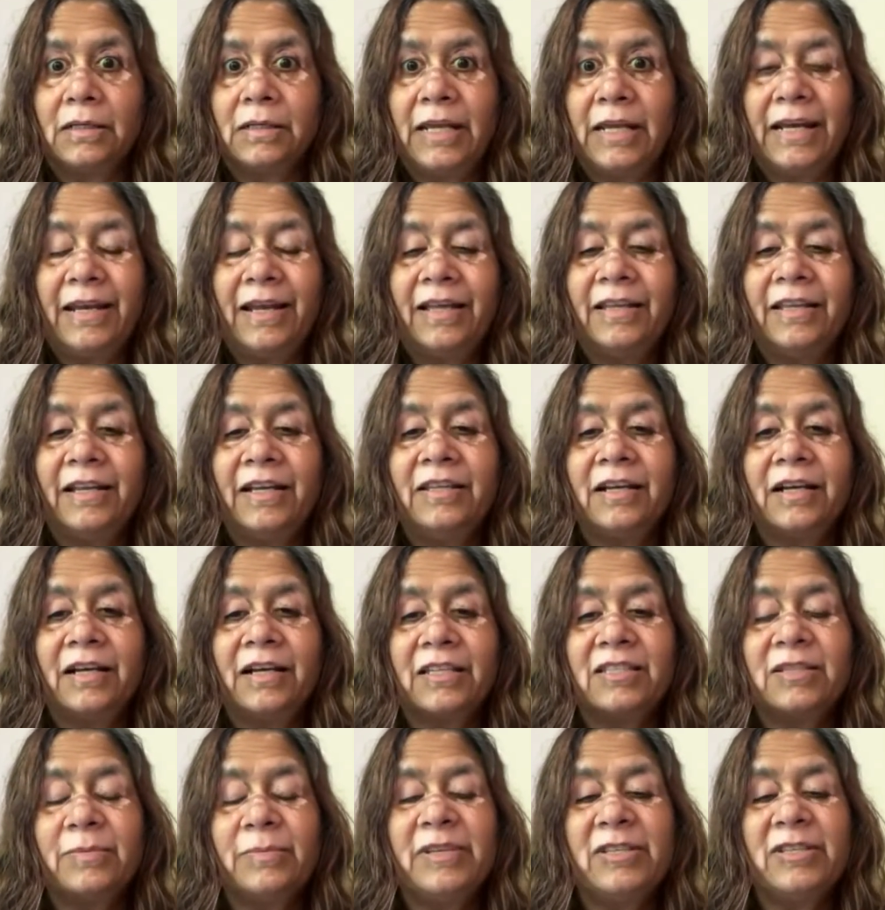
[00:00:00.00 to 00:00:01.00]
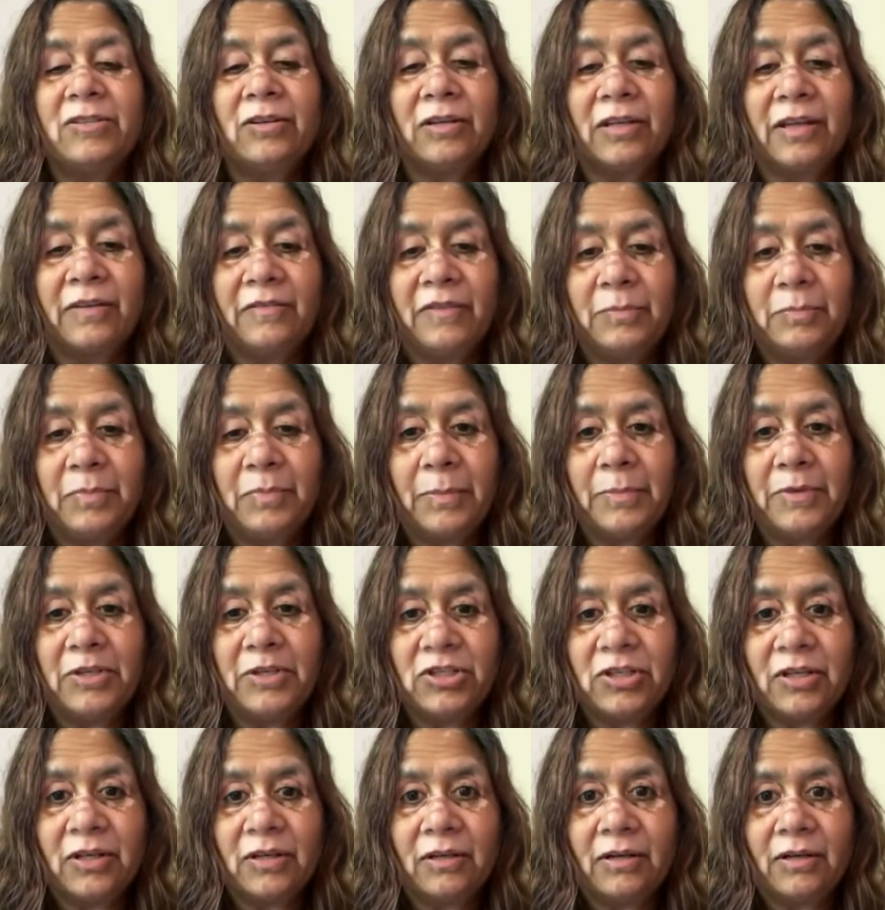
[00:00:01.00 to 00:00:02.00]
data that the customer is not given
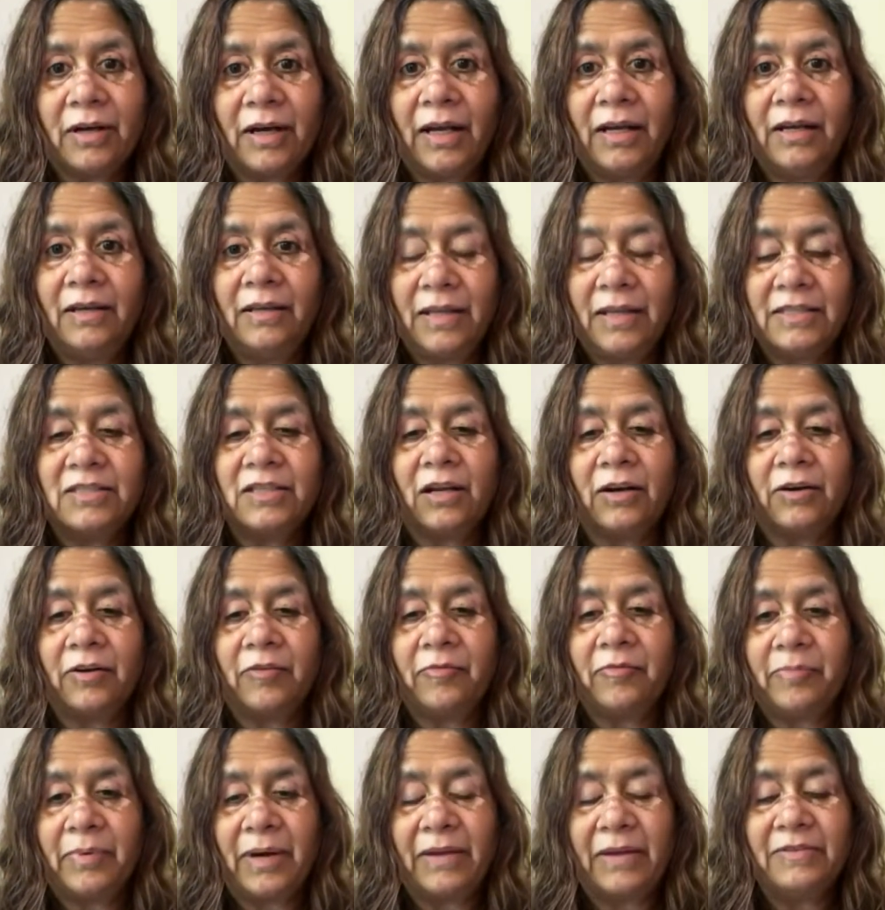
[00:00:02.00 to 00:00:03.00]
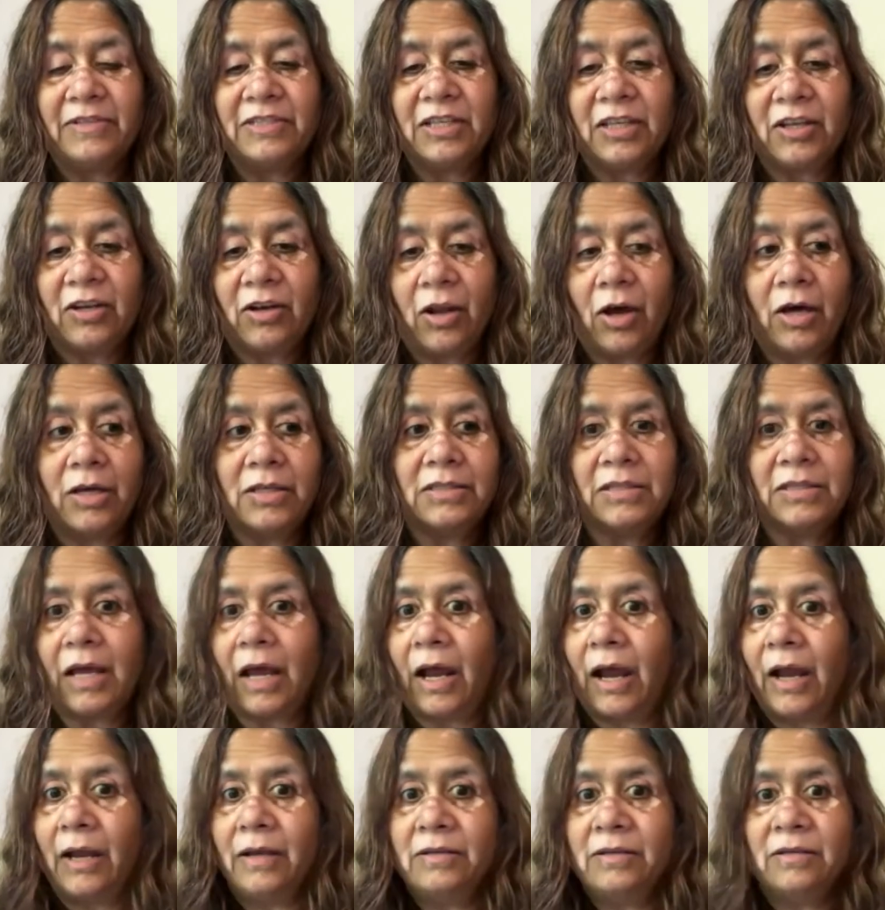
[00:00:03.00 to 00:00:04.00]
permission, right? There's a lot of privacy laws
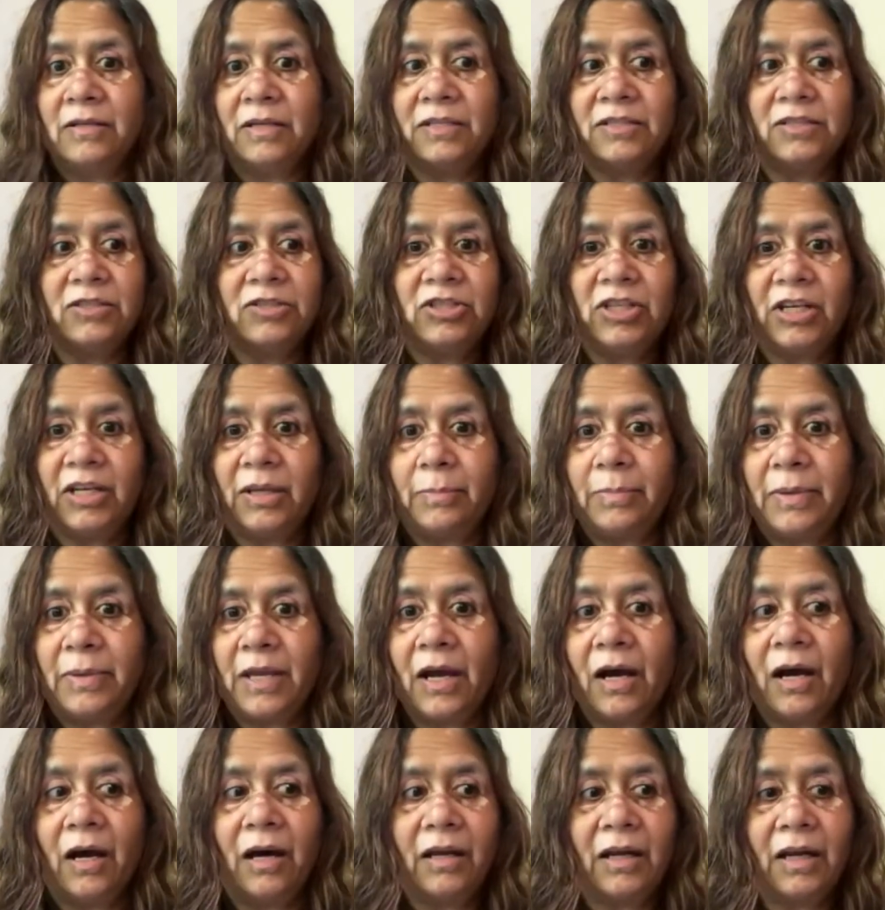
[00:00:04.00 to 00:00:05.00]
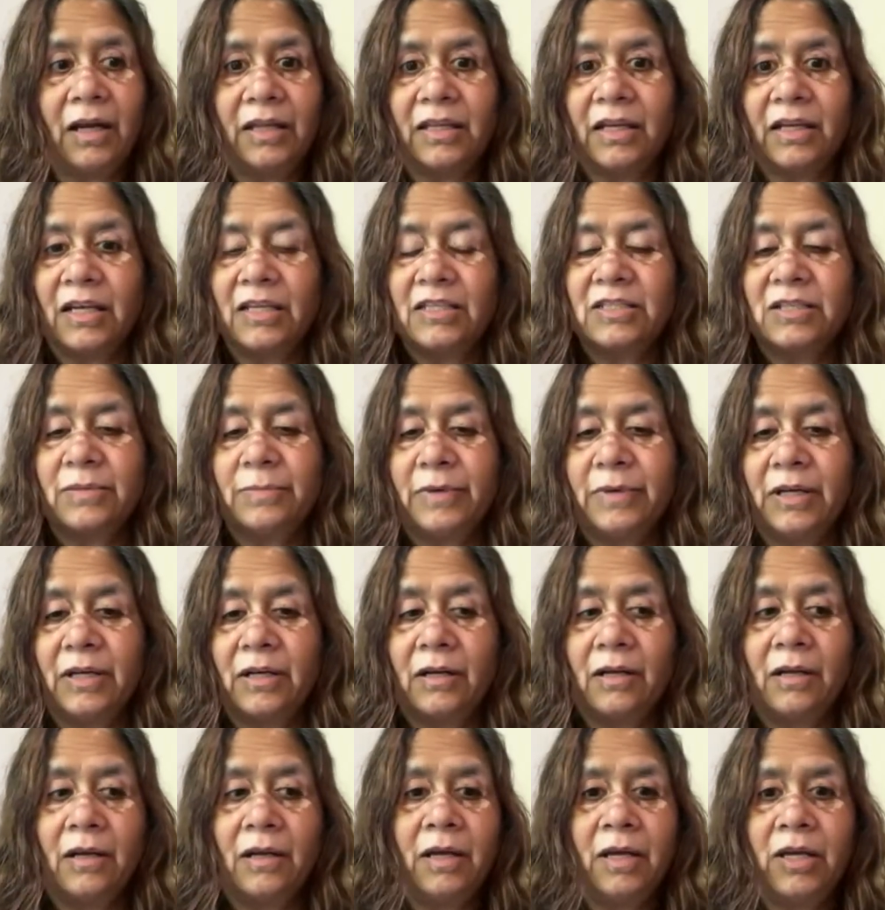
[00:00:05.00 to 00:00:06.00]
and it's GDPR, and the
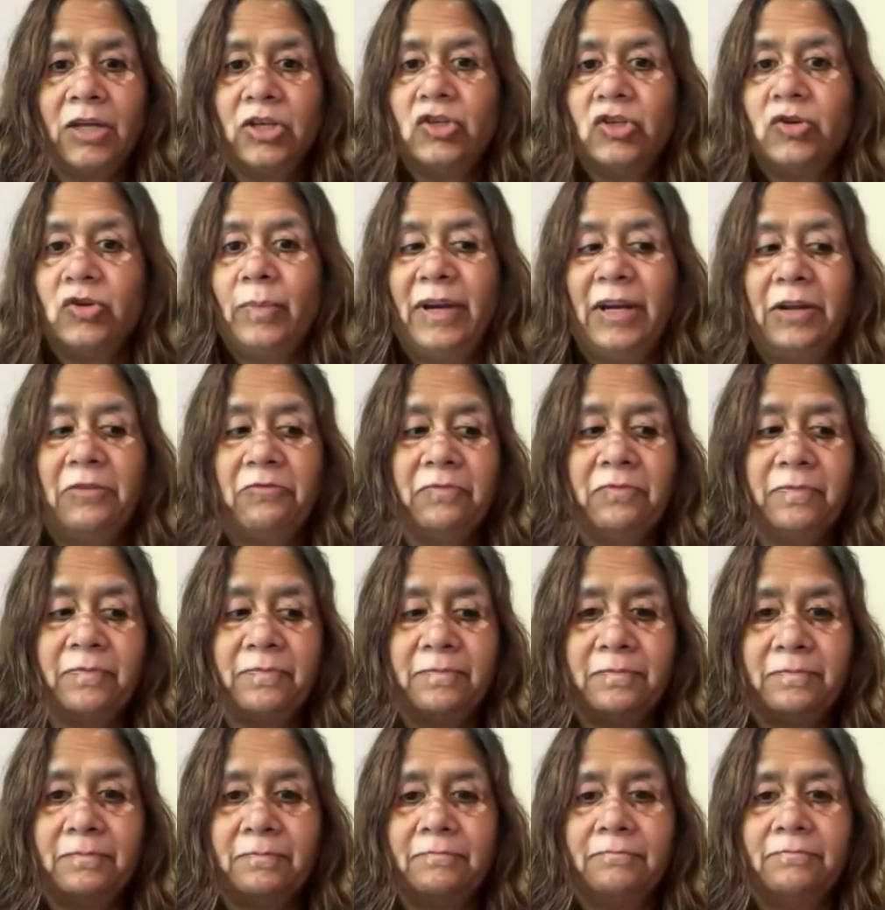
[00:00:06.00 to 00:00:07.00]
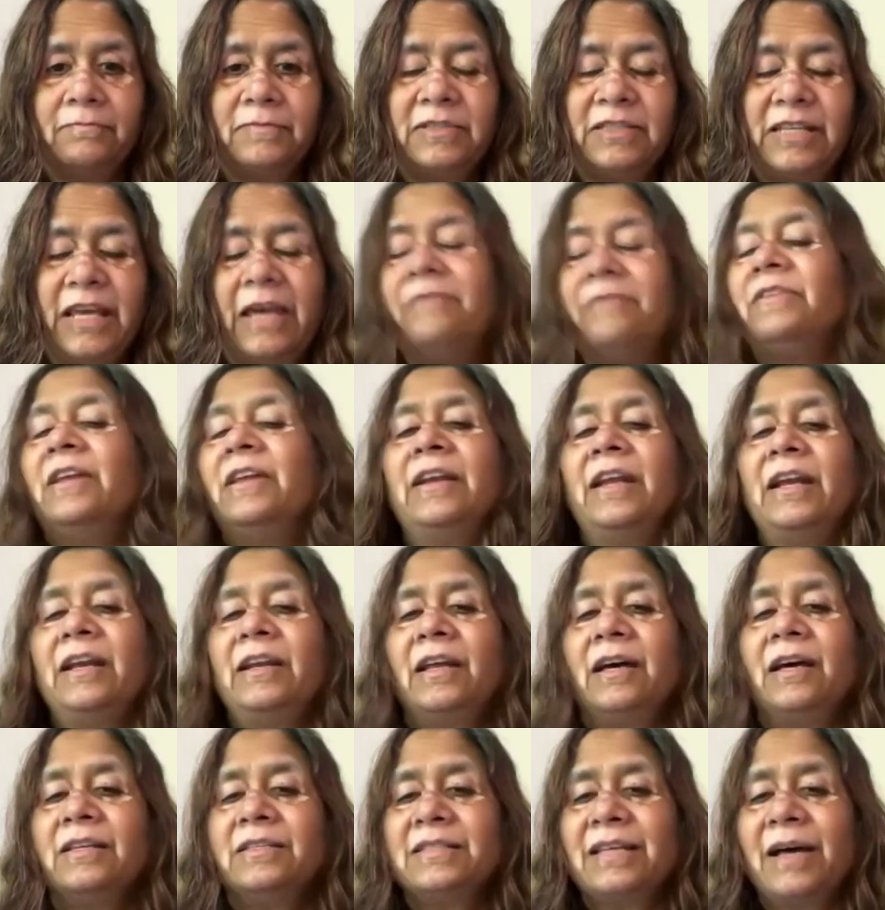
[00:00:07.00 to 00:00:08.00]
customer, you might have saved the
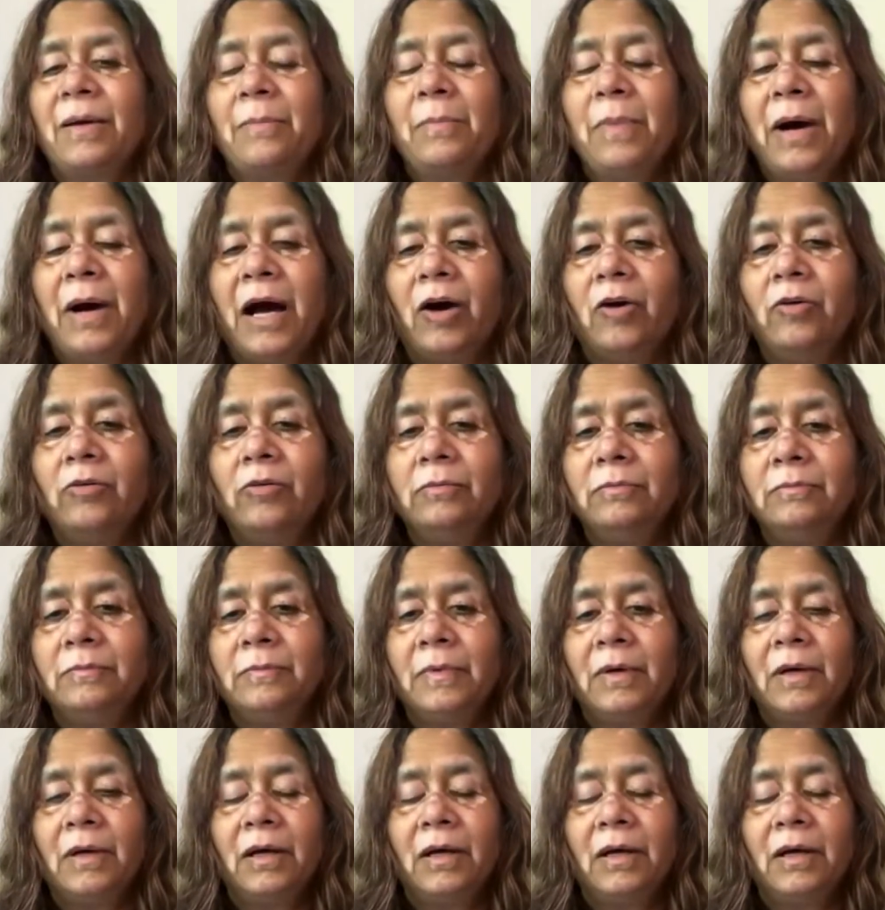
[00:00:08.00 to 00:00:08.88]
data somehow.